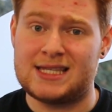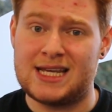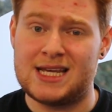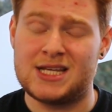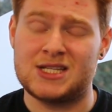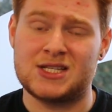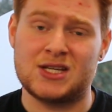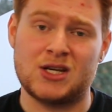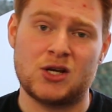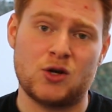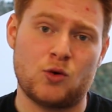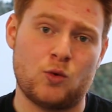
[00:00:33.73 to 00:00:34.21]

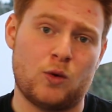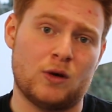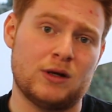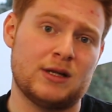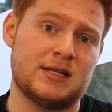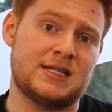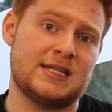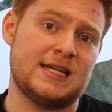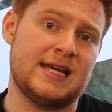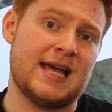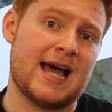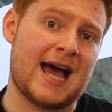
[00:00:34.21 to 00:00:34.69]
decent
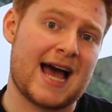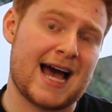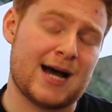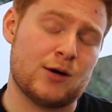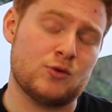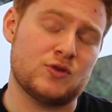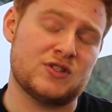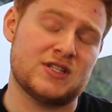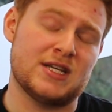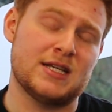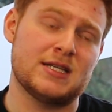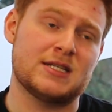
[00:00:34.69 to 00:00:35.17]
quality
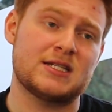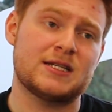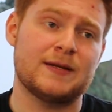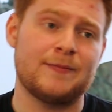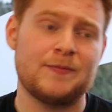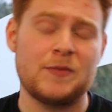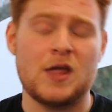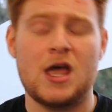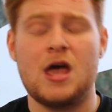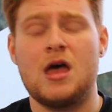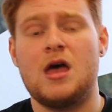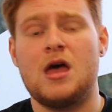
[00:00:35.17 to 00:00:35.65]
houses.